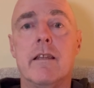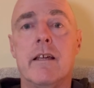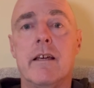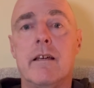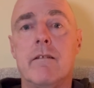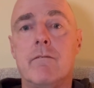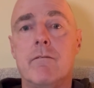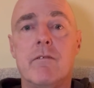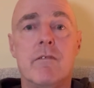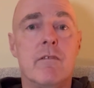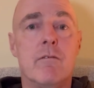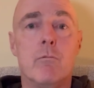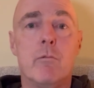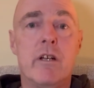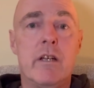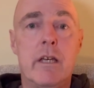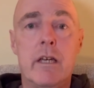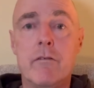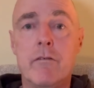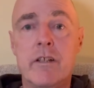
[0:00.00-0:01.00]
they were
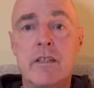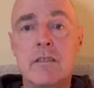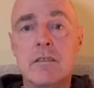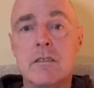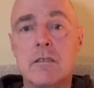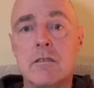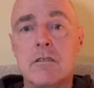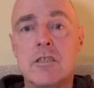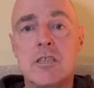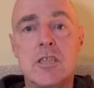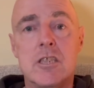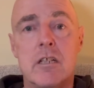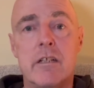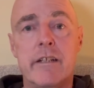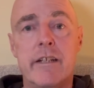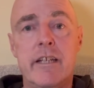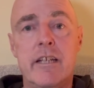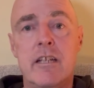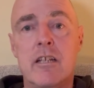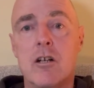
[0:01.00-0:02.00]
given sort of
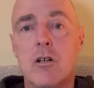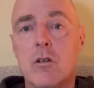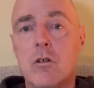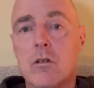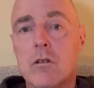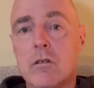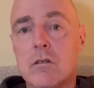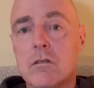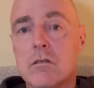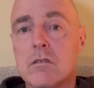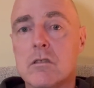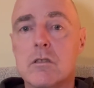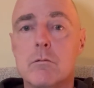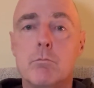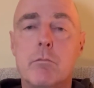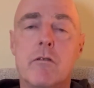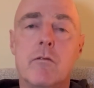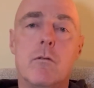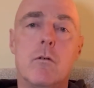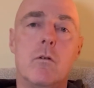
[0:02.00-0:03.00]
shiny gongs
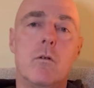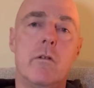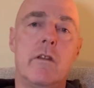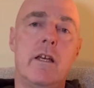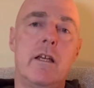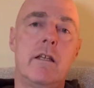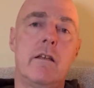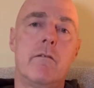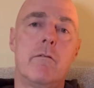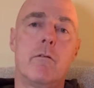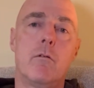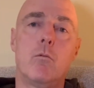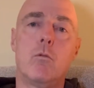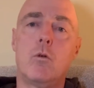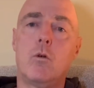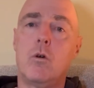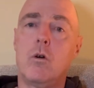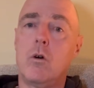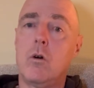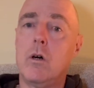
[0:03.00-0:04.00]
before the end of the
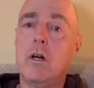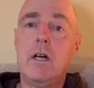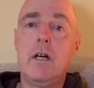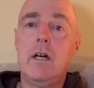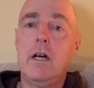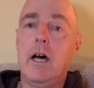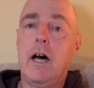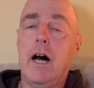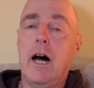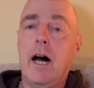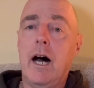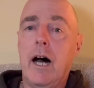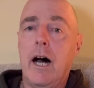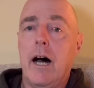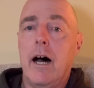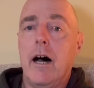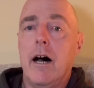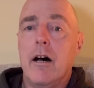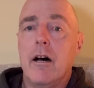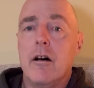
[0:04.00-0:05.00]
war
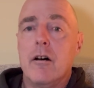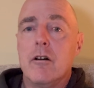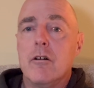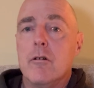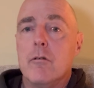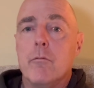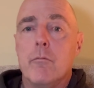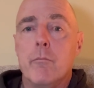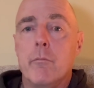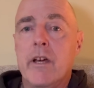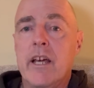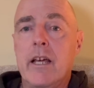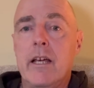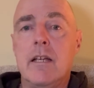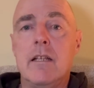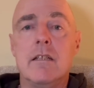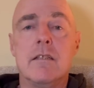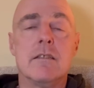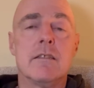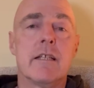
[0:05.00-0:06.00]

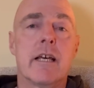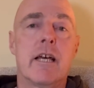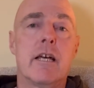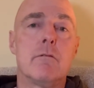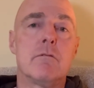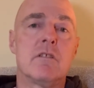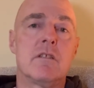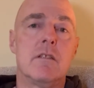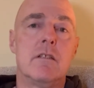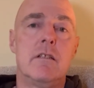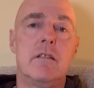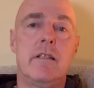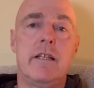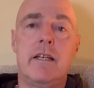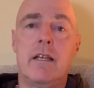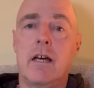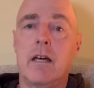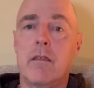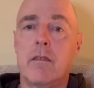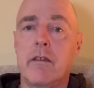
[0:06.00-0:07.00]
means absolutely
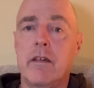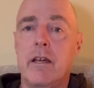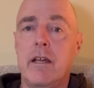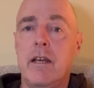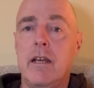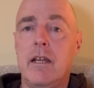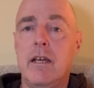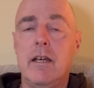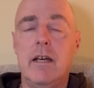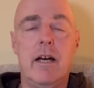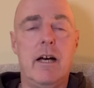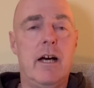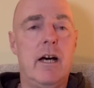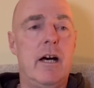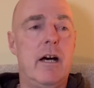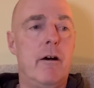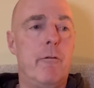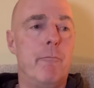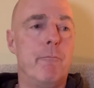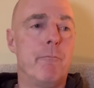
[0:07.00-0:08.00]
nothing.
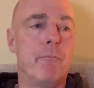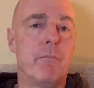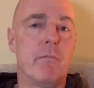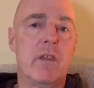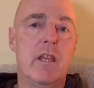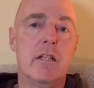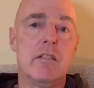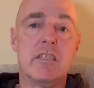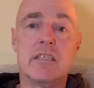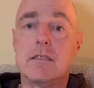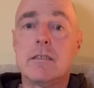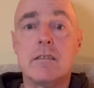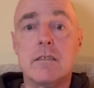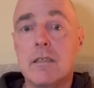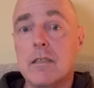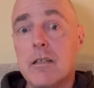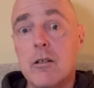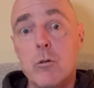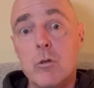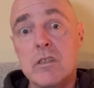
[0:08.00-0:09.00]
Just as a
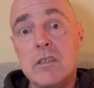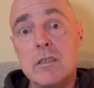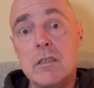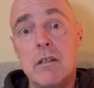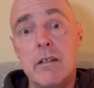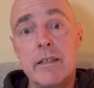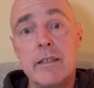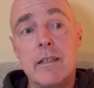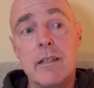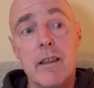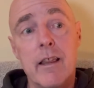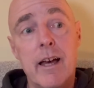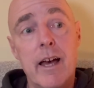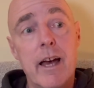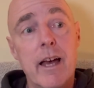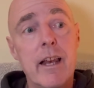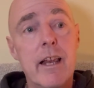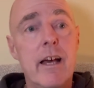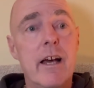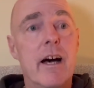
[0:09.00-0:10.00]
little aside to
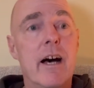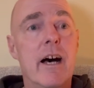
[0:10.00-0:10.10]
that,